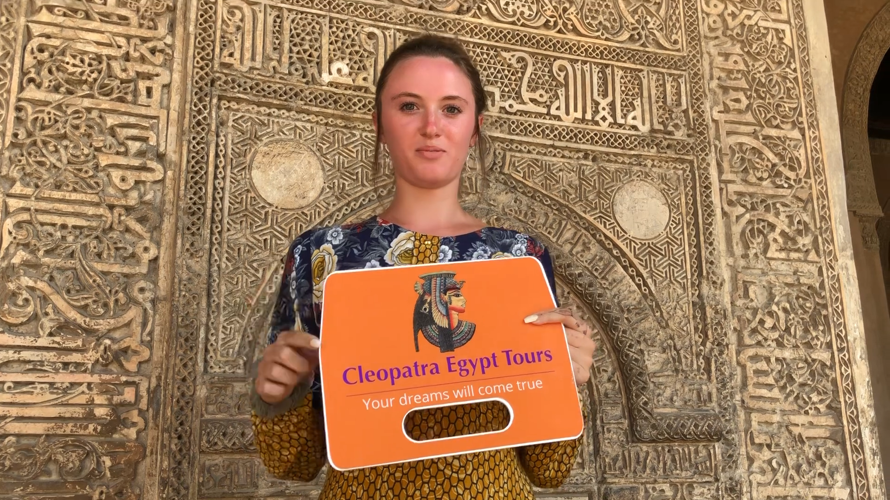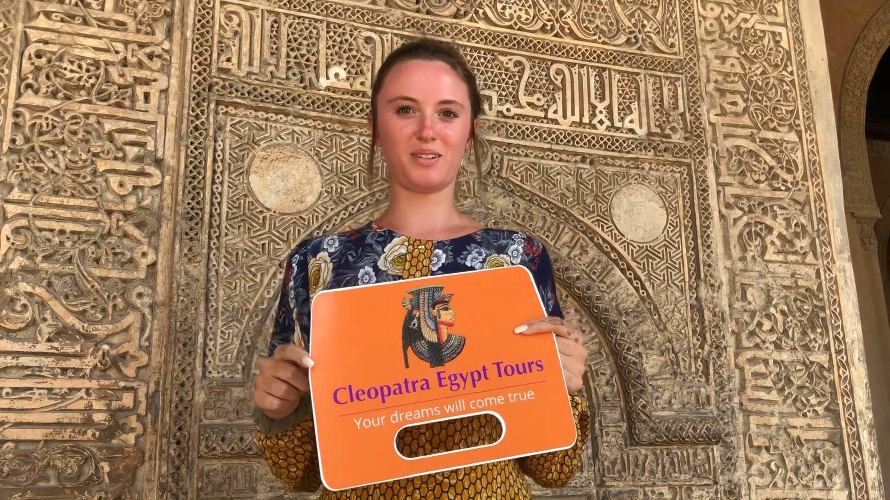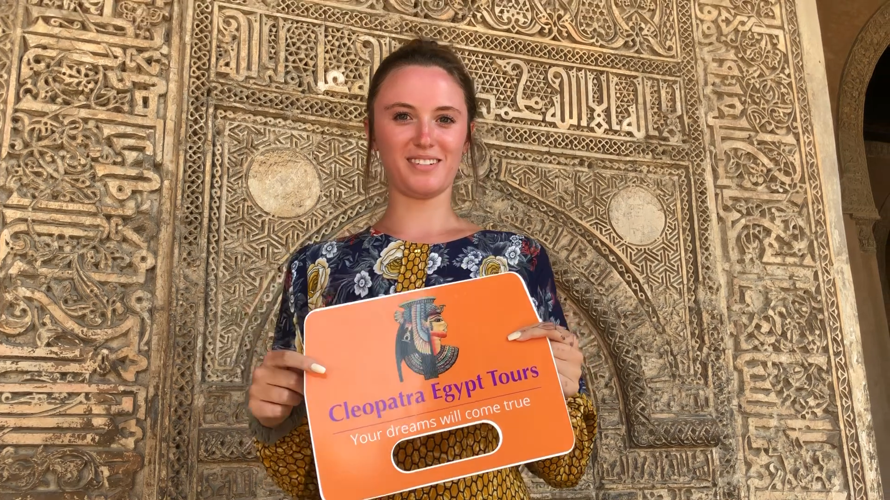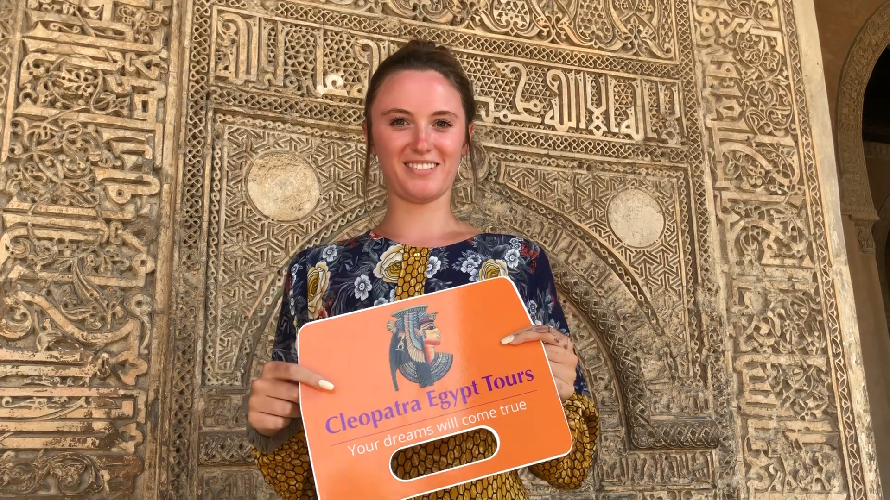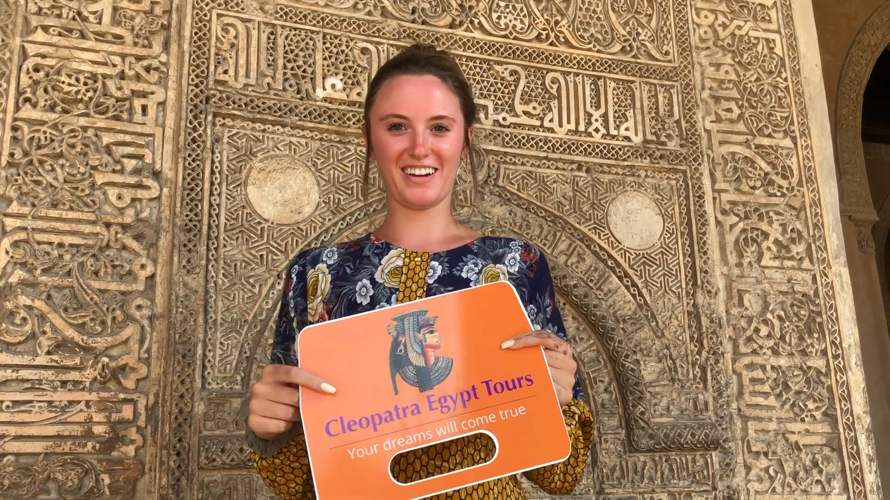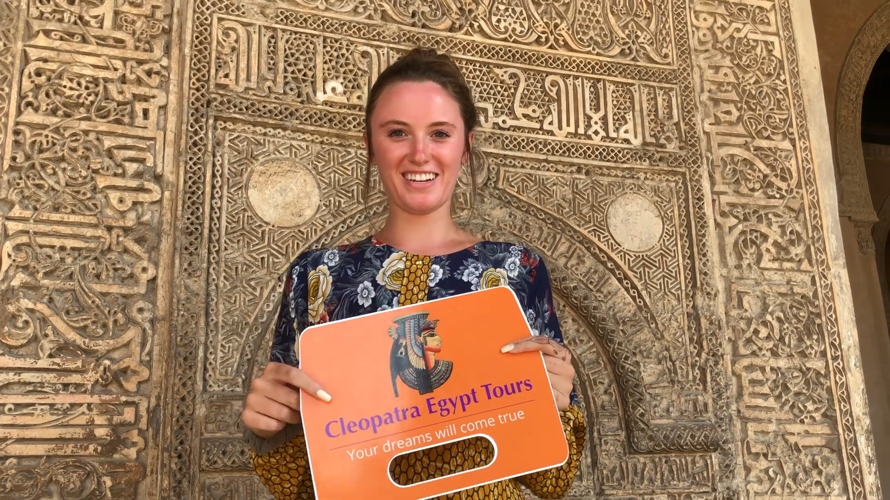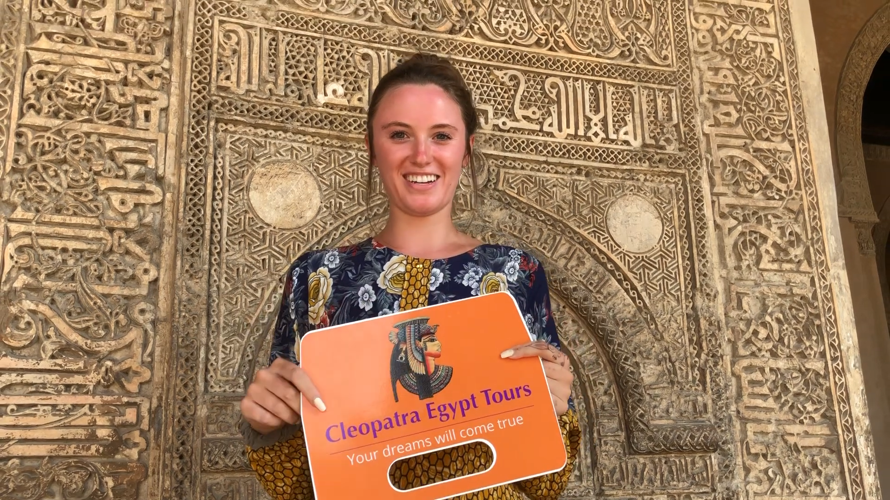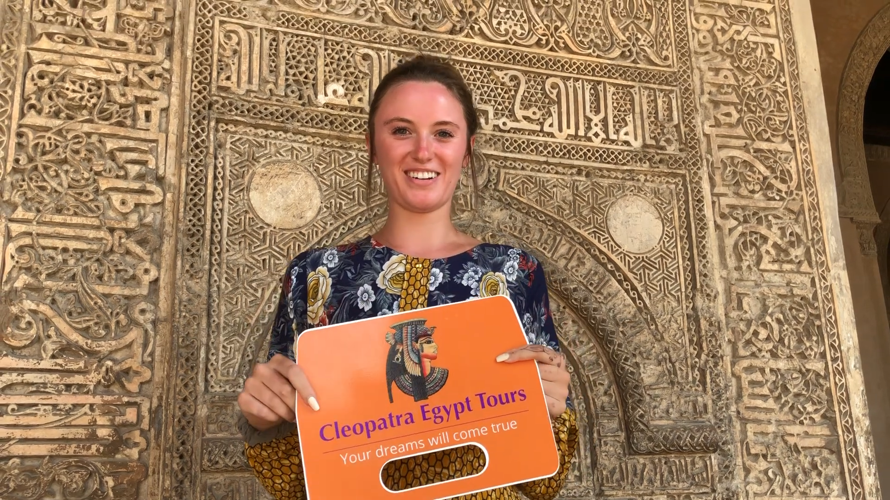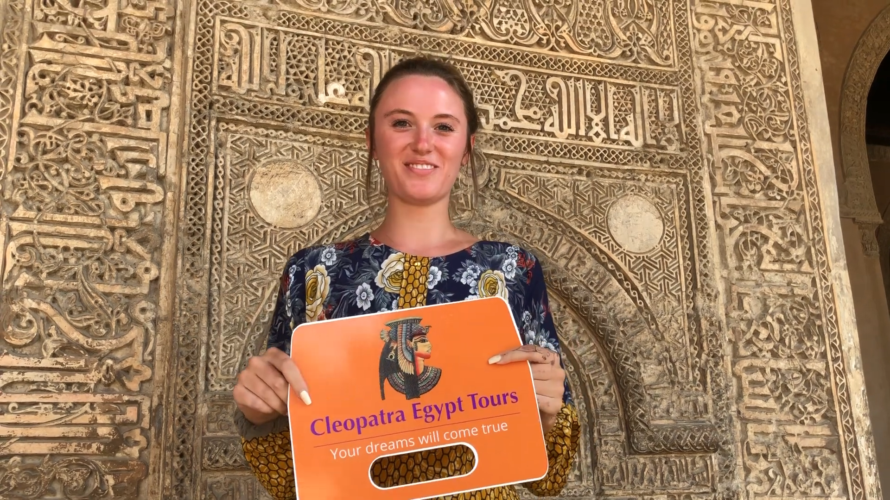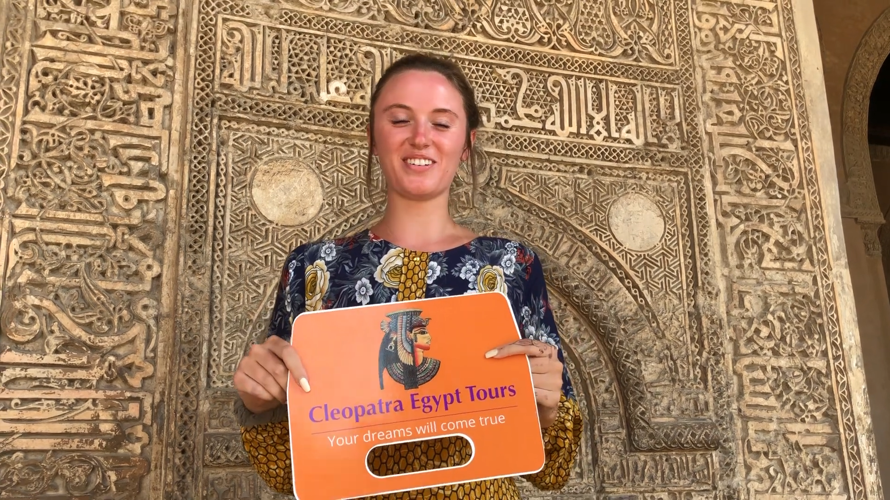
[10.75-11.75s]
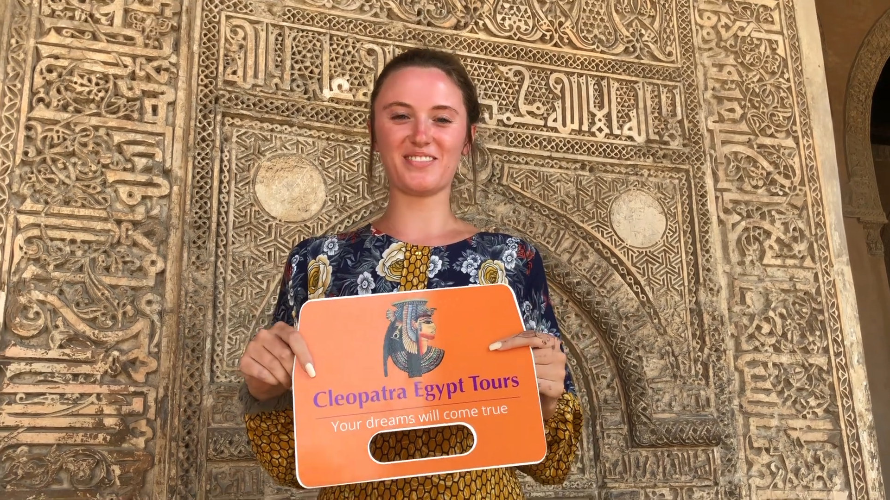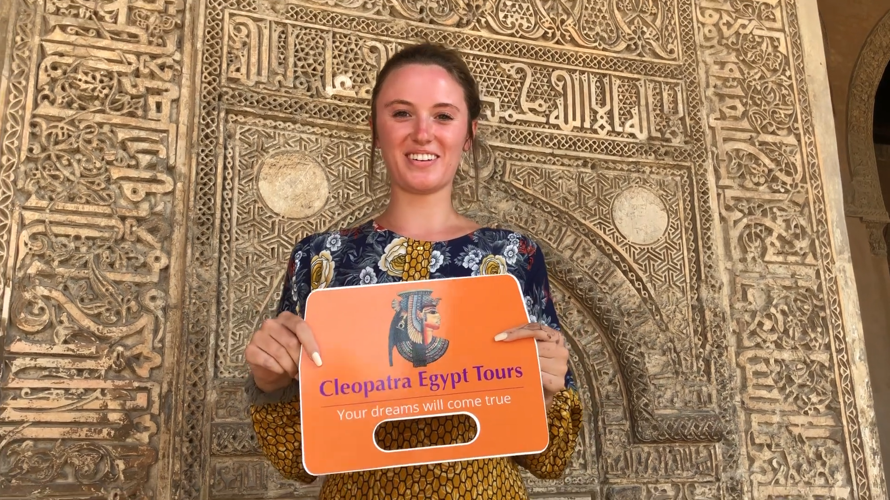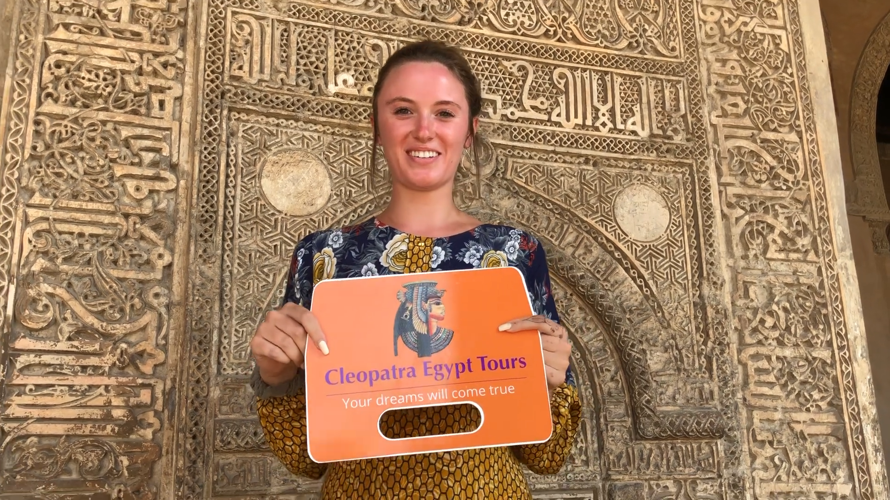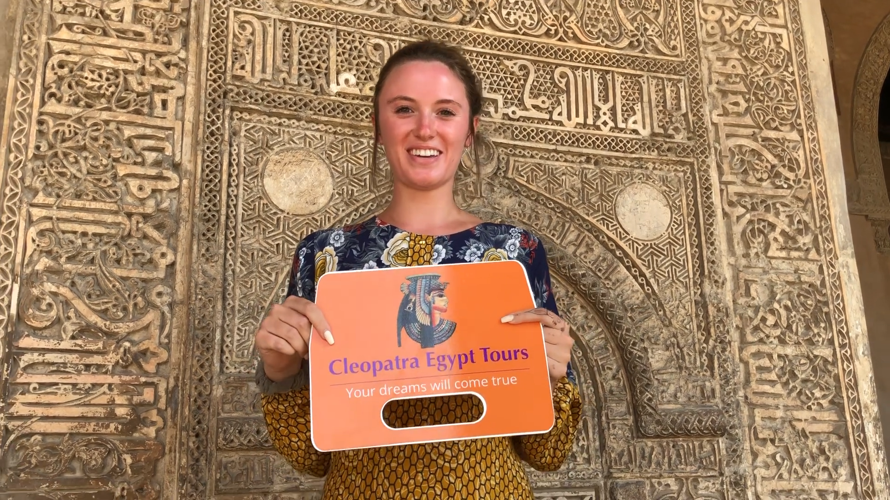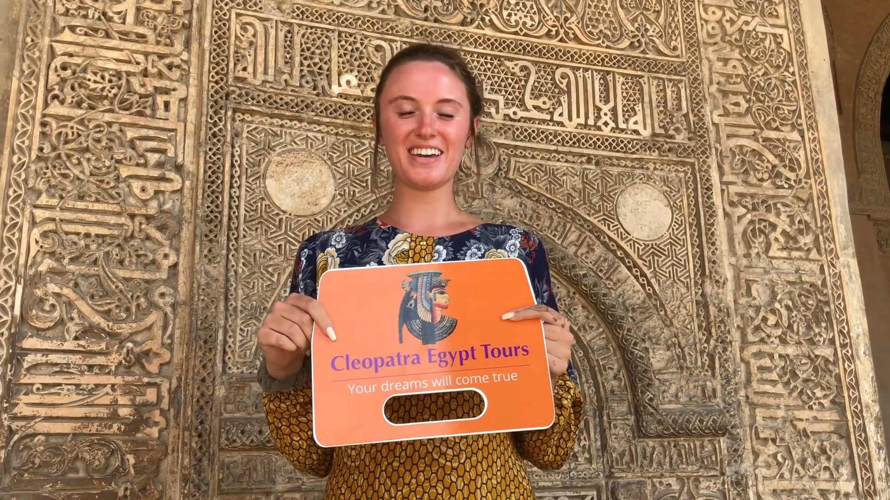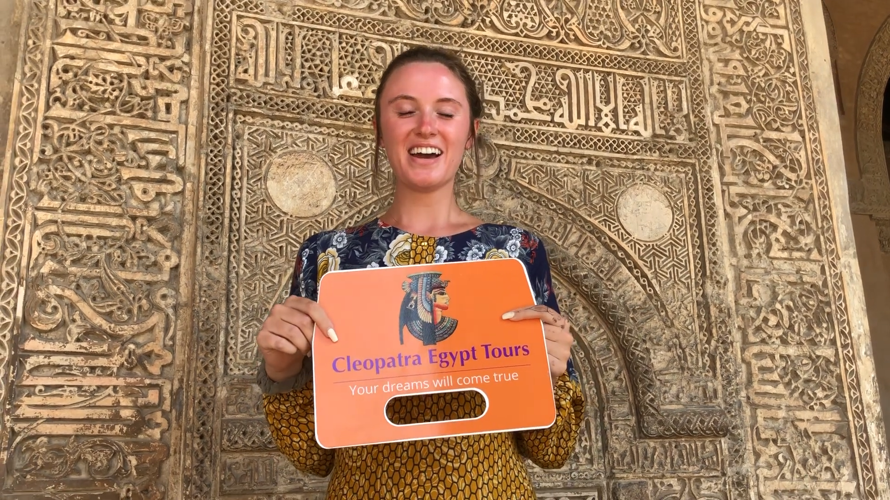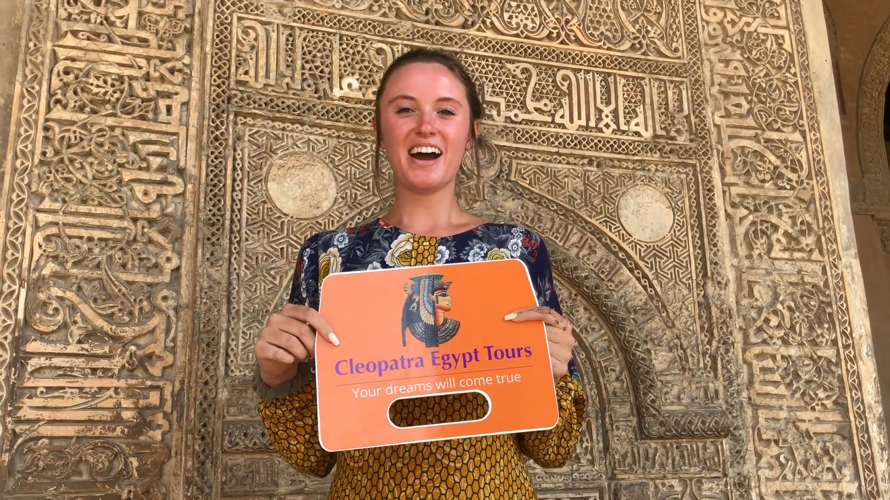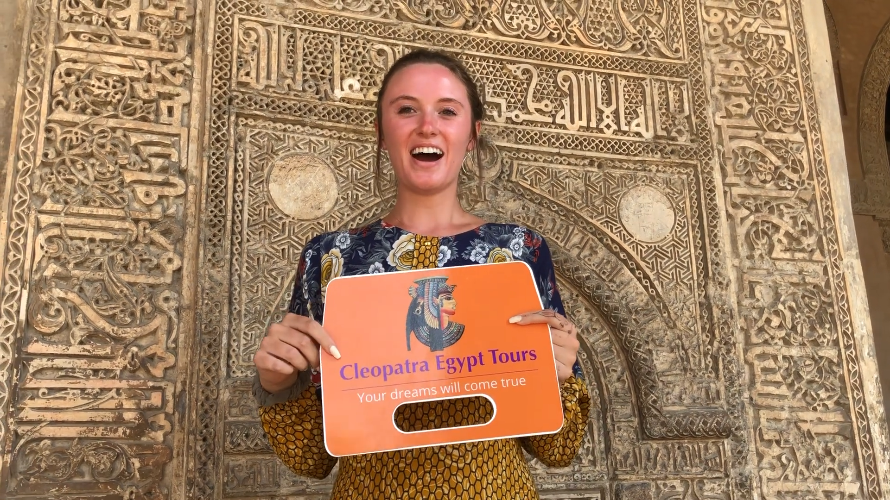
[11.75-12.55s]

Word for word: the one right here filming me